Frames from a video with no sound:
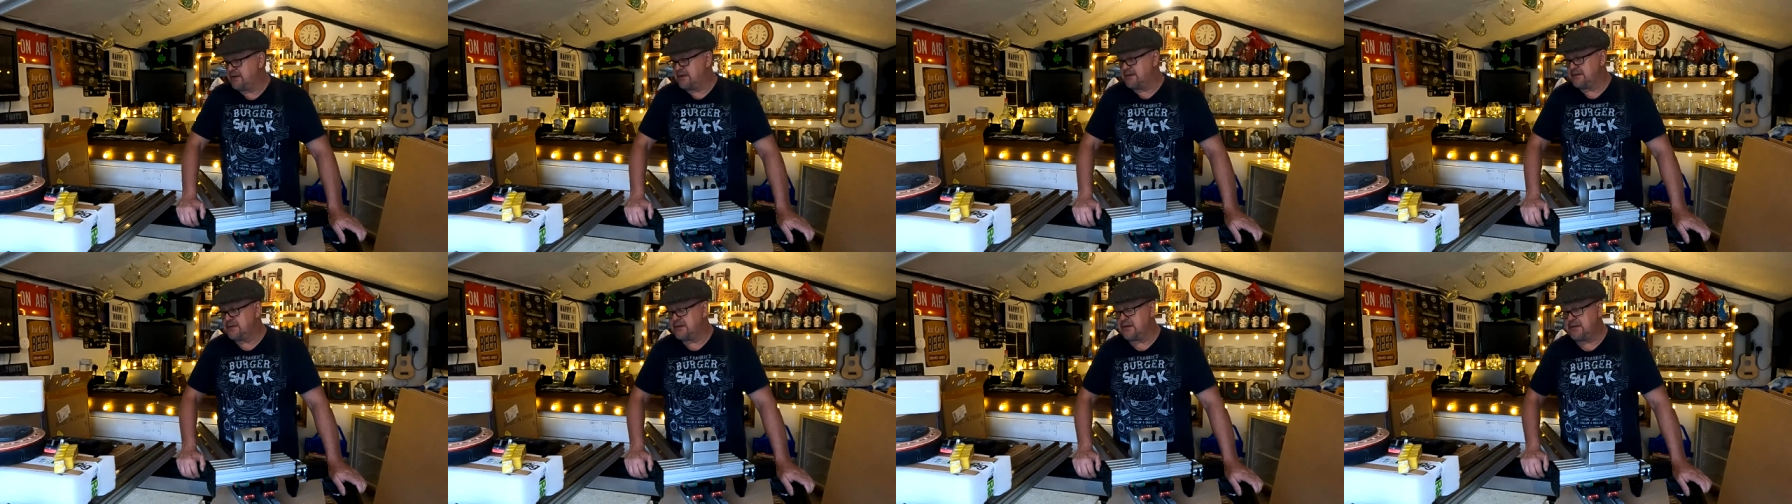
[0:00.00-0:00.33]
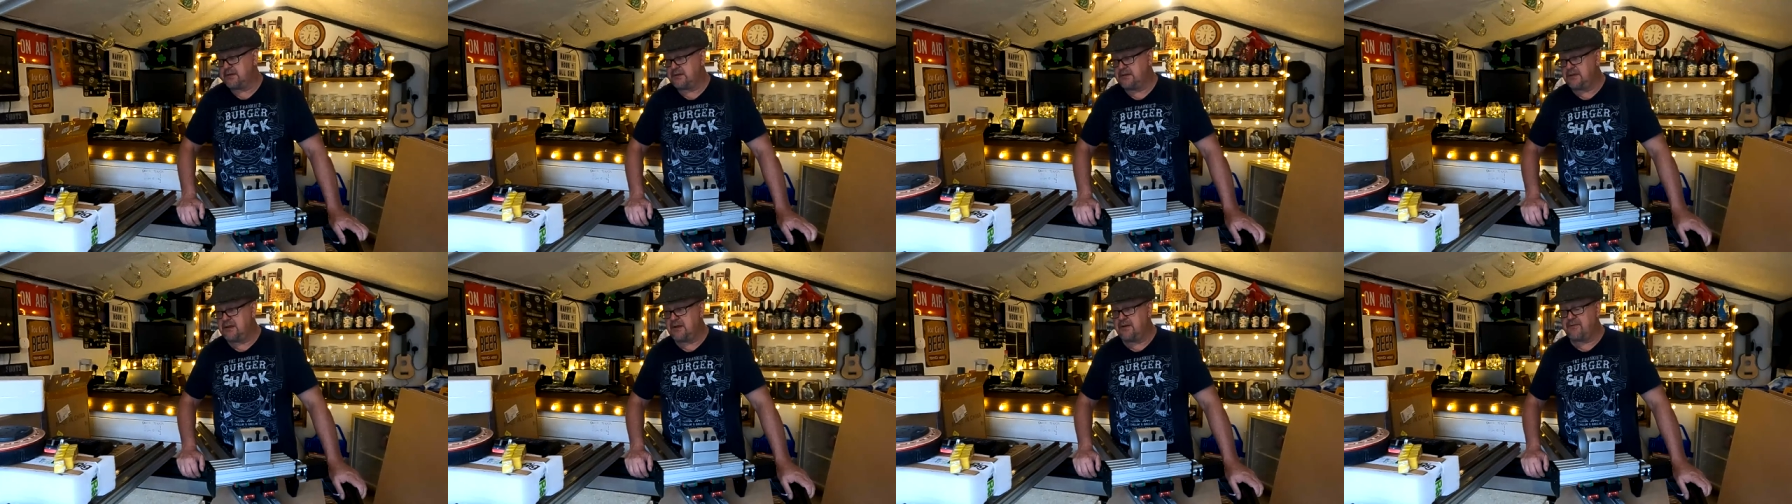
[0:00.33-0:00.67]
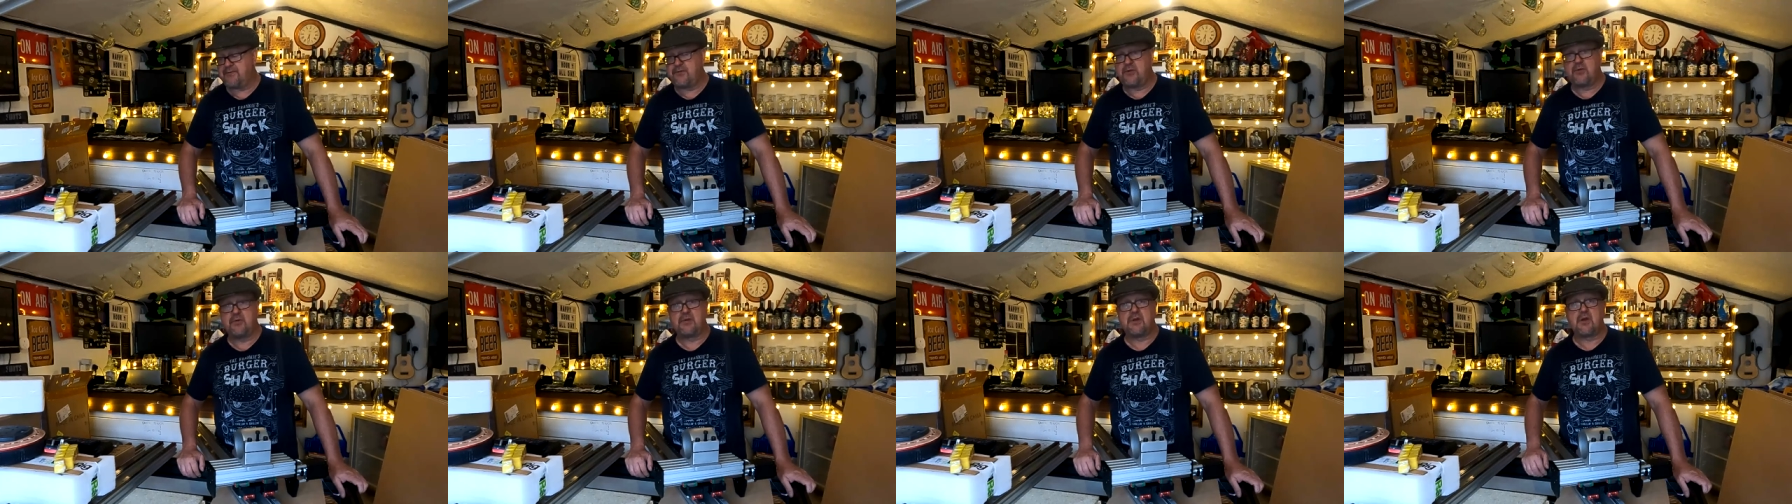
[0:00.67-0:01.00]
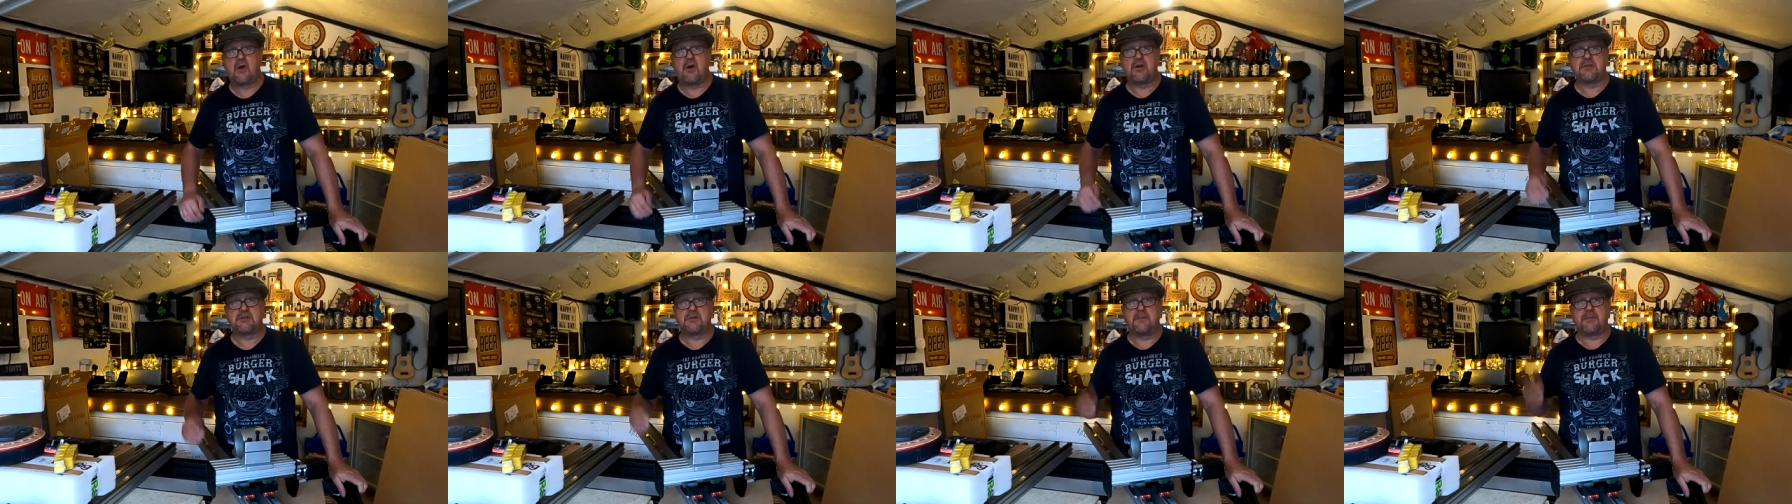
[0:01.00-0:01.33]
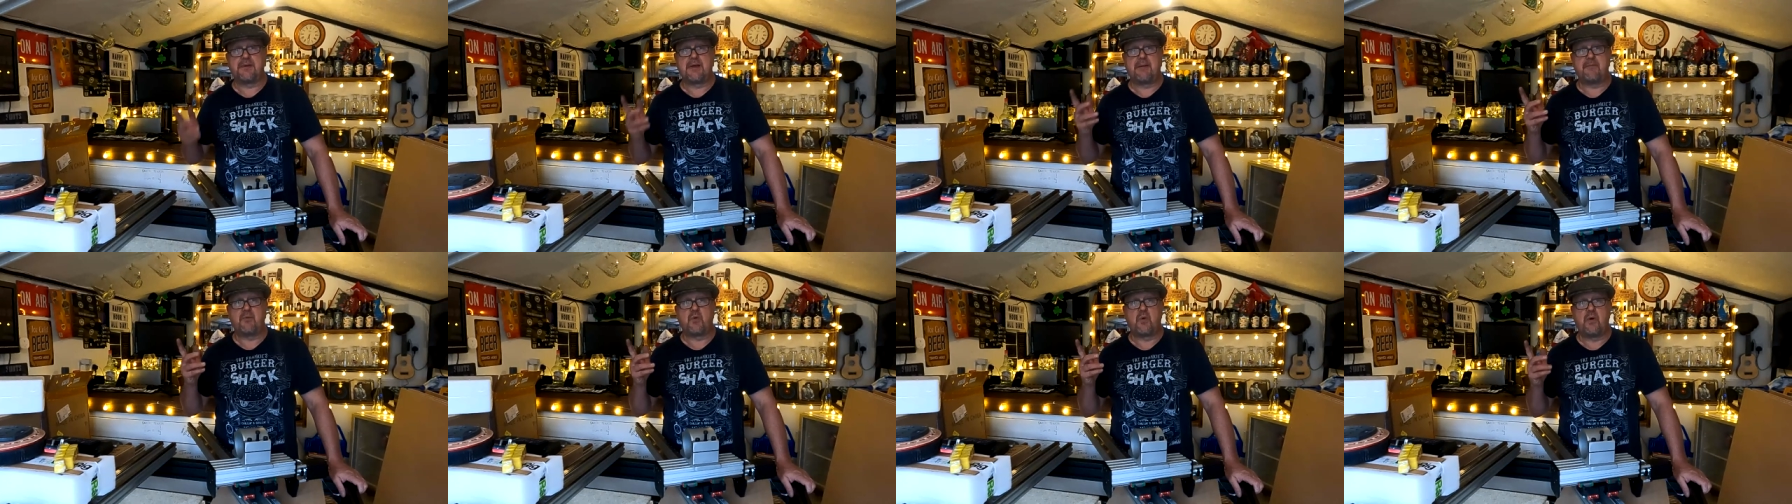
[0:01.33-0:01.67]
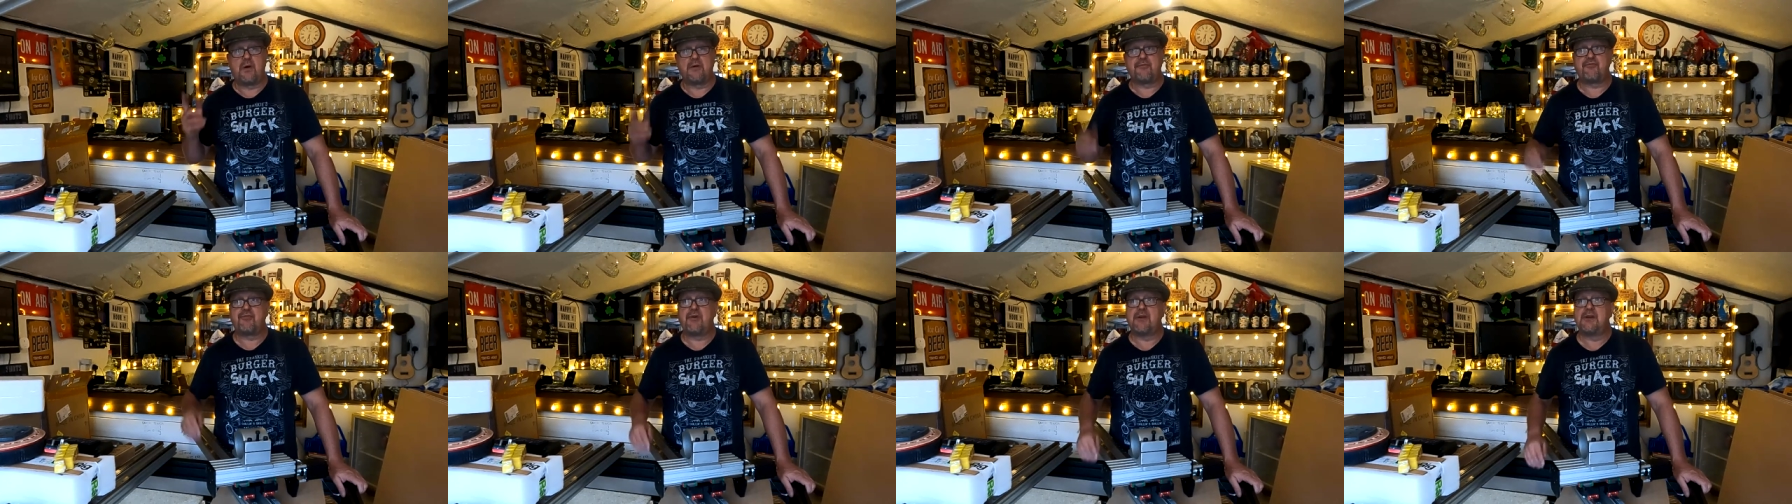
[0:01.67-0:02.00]
And uh, yeah, a few guys I've become
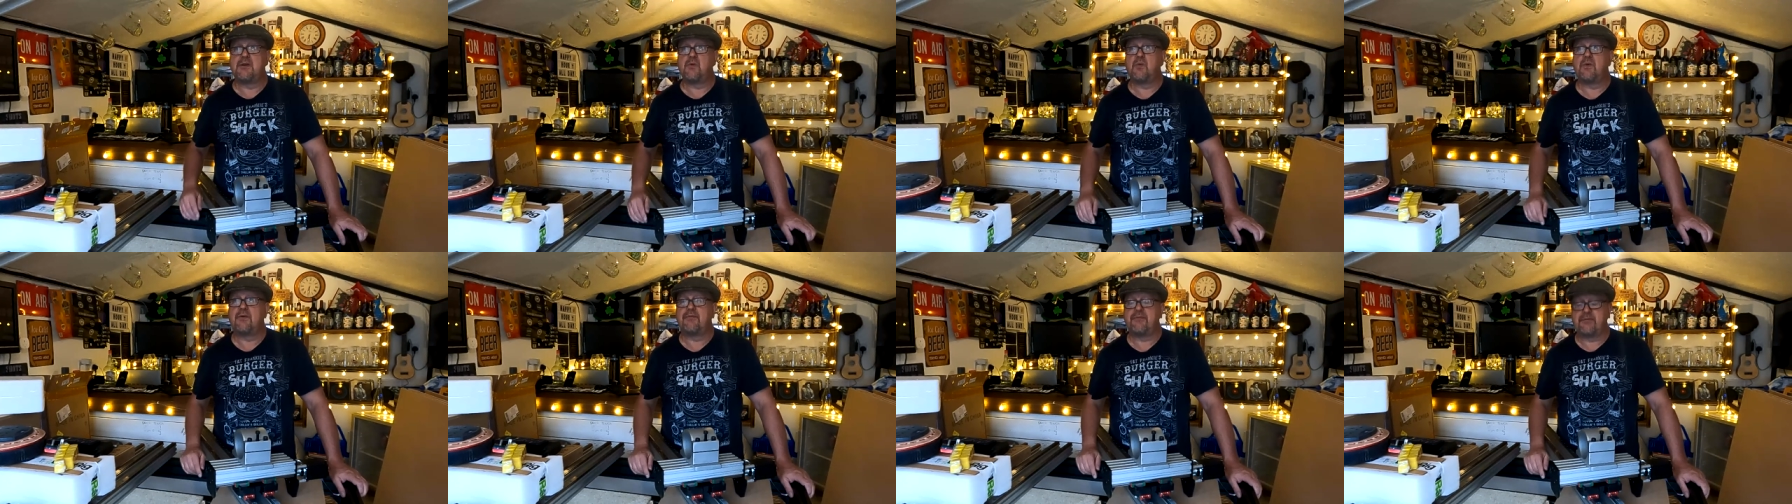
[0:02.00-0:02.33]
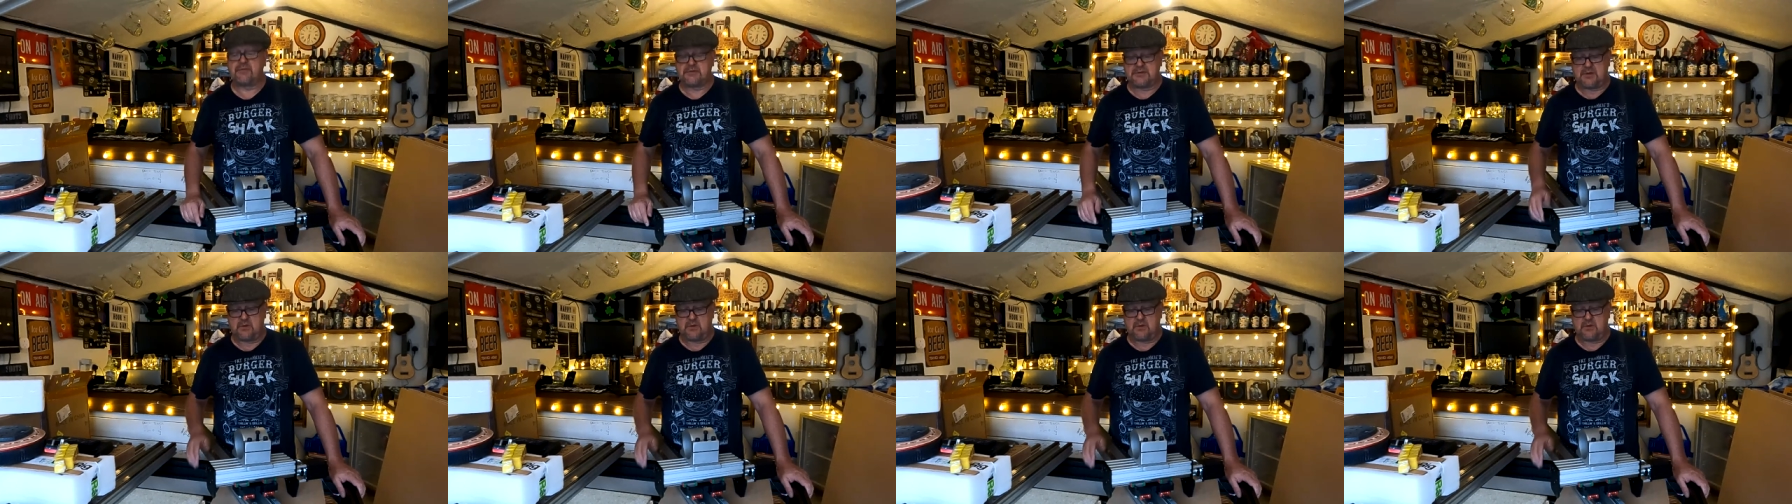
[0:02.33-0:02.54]
quite friendly with,